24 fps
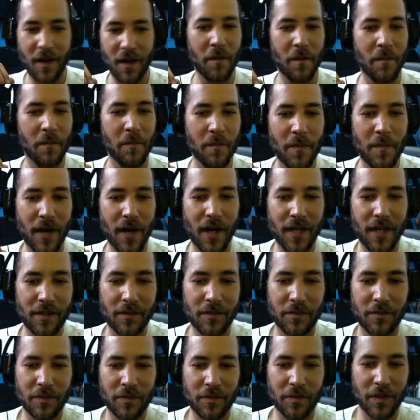but
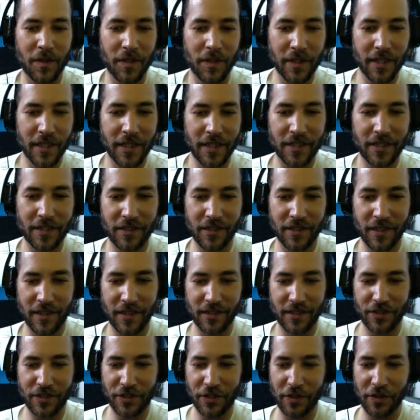really and,
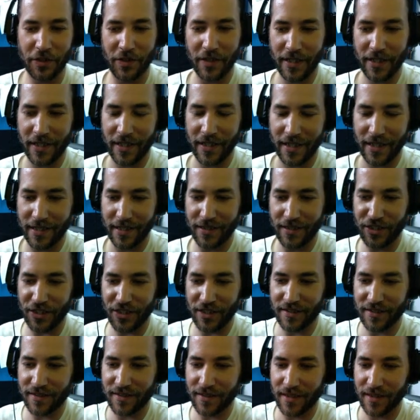and truly, it
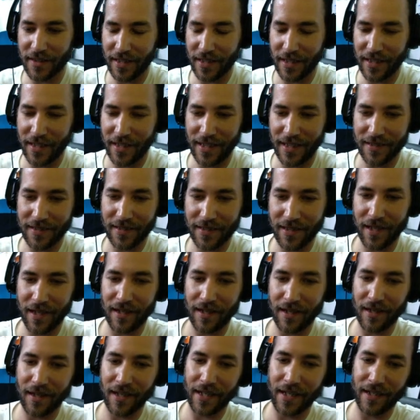just it, it's kind
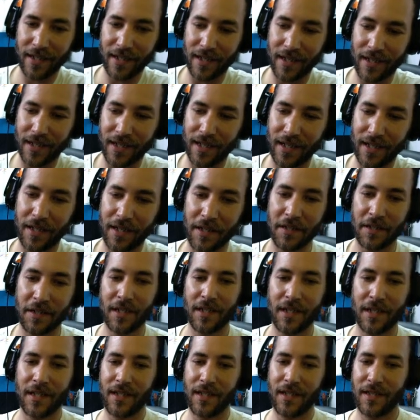of like. Uh,
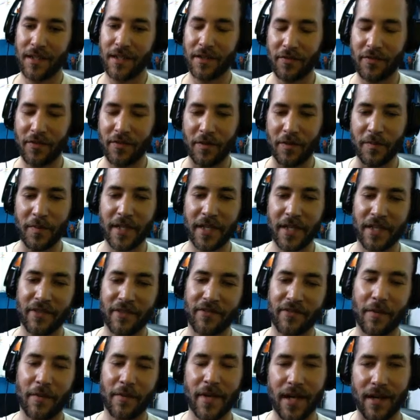for me
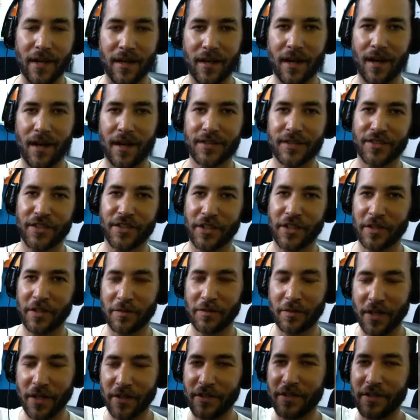if I'm at a concert,
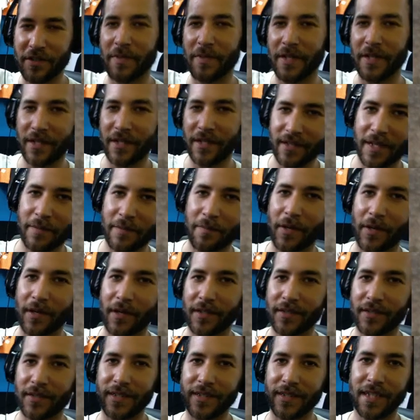rather than being that
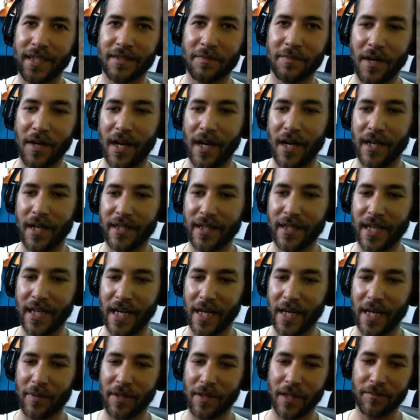person that's behind the
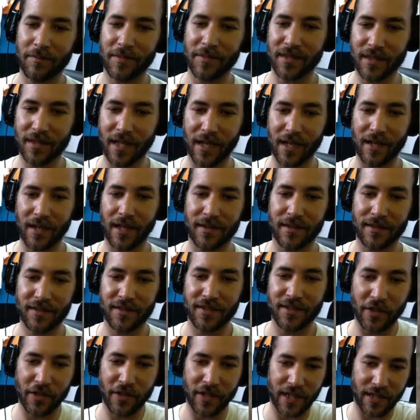camera, I'm just kind of like
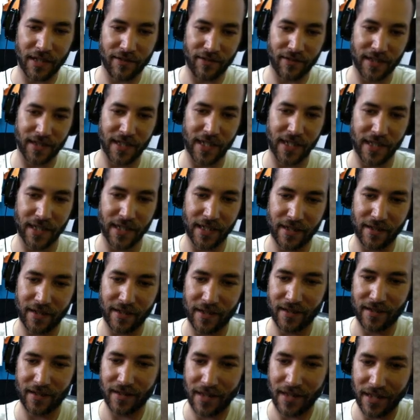soaking everything in,
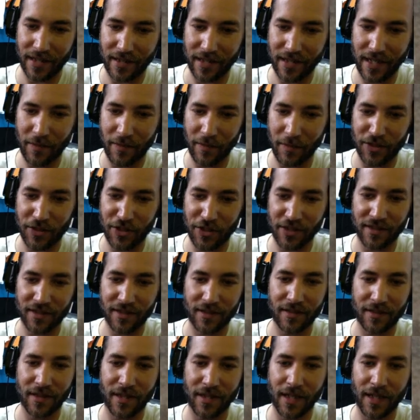and and that was just
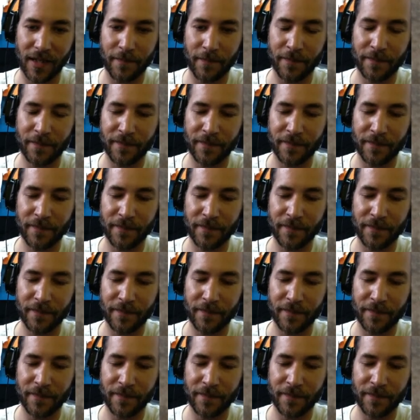um,